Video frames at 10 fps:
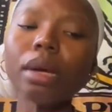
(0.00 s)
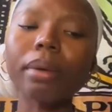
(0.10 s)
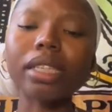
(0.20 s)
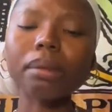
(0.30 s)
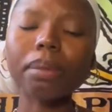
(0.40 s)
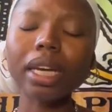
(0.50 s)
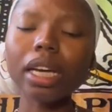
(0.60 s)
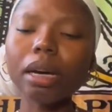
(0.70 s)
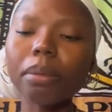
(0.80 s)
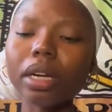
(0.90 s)
Because I'm
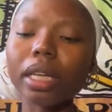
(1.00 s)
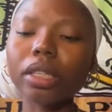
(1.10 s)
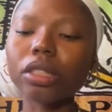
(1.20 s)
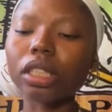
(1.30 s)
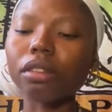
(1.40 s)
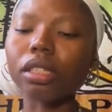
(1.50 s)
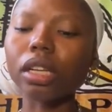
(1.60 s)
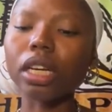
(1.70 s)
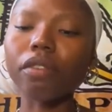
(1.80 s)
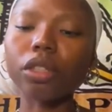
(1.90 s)
picking up on an energy of
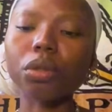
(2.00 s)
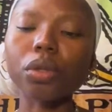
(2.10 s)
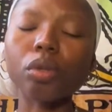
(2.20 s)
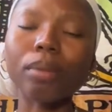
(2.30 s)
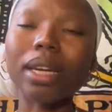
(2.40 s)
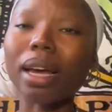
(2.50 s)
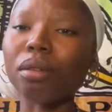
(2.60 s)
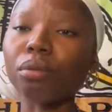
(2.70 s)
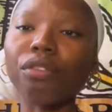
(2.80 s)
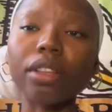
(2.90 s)
individuals who may not
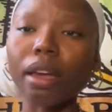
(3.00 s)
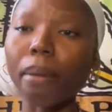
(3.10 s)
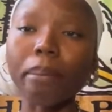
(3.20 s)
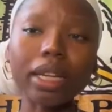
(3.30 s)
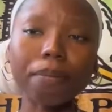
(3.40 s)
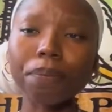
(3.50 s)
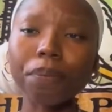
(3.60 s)
fully commit